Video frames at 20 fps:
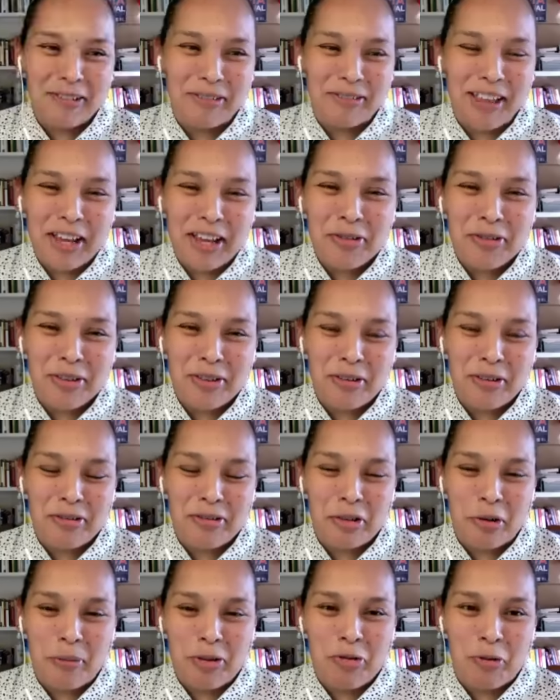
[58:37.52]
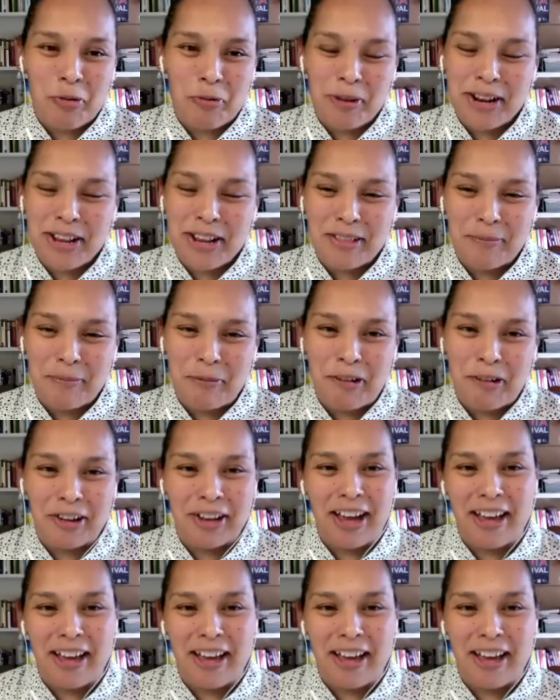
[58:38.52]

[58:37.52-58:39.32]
thank you so much for reading the book.